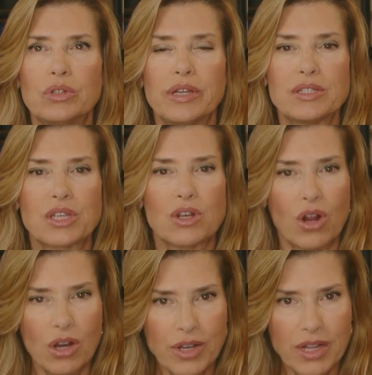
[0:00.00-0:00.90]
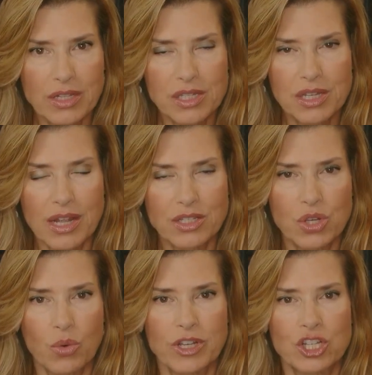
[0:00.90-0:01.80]
is an artist. And
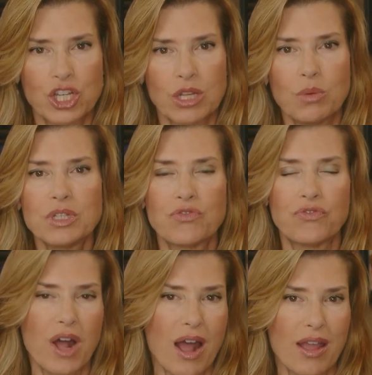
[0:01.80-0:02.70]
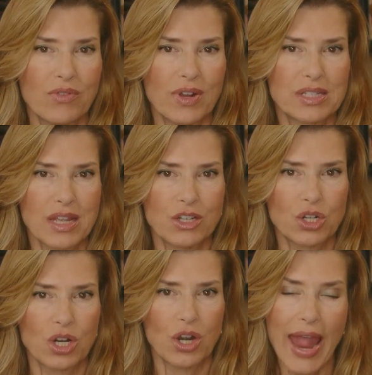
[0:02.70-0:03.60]
so when she was 5, I said to
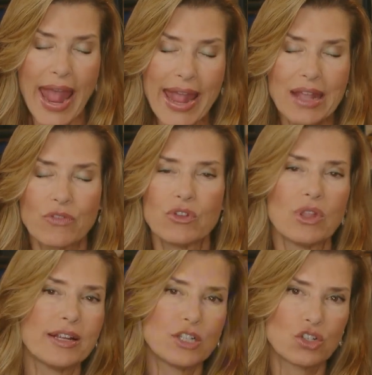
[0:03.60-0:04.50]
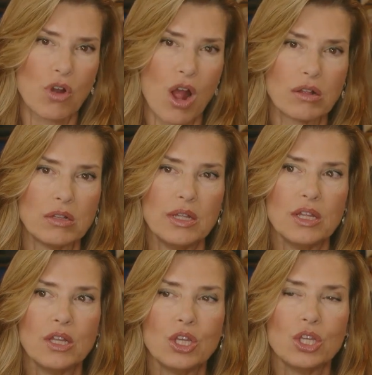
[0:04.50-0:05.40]
her, hey, if you like to draw,
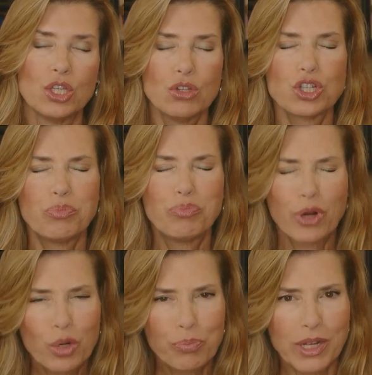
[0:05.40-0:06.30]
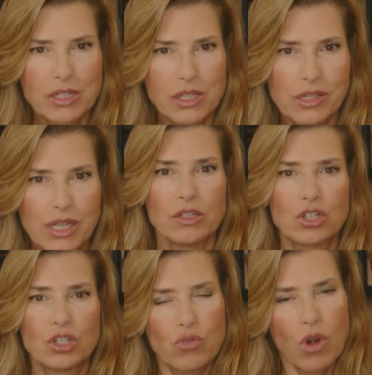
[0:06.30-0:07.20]
you should purpose
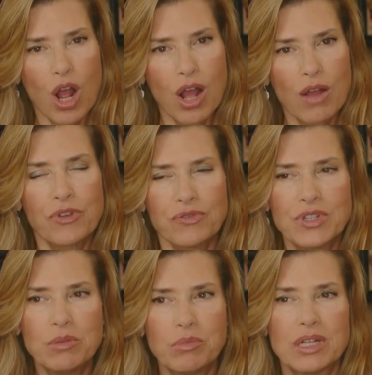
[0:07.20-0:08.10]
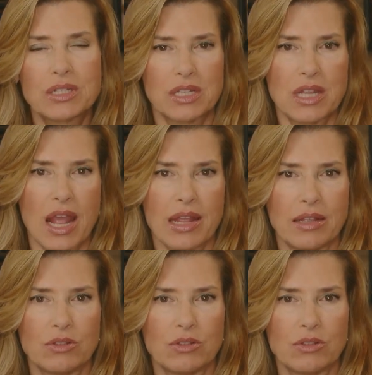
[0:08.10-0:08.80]
to draw 15 minutes a day.